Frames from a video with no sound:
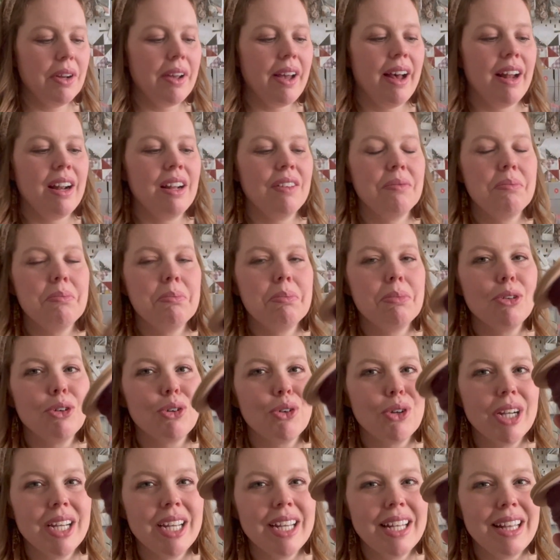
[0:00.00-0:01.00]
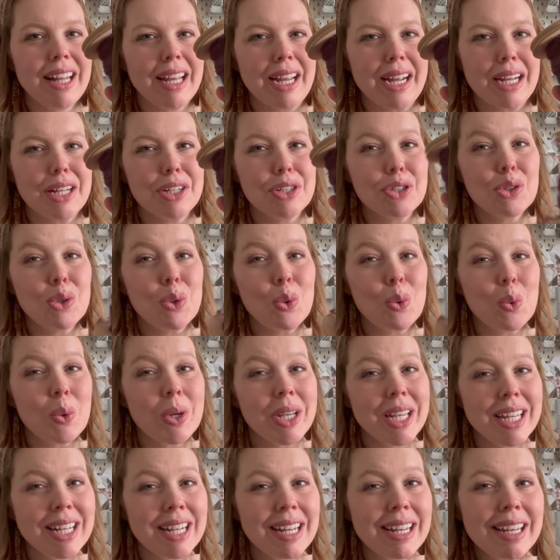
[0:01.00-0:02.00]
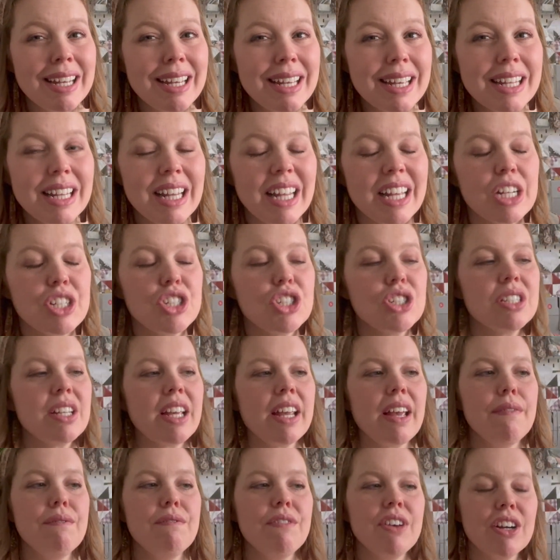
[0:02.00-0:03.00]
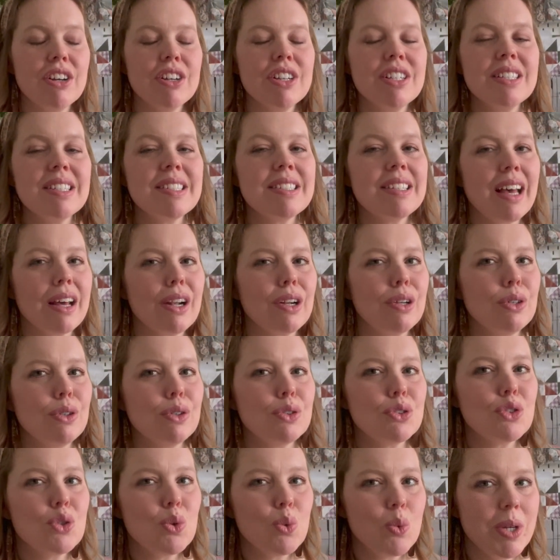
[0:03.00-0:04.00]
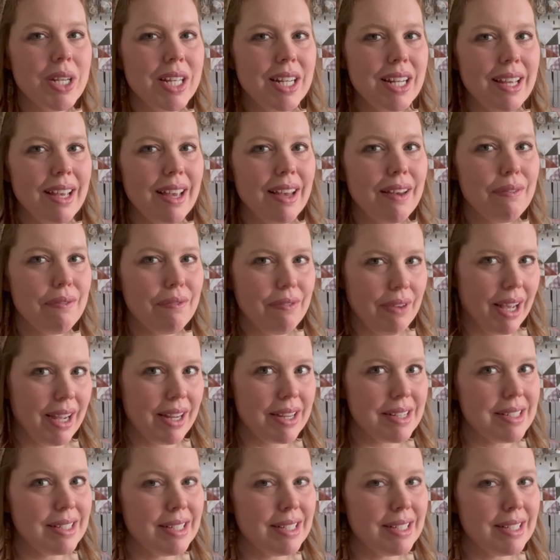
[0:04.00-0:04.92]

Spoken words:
kind of create like a tweedy, like just like a very subtle tweedy effect.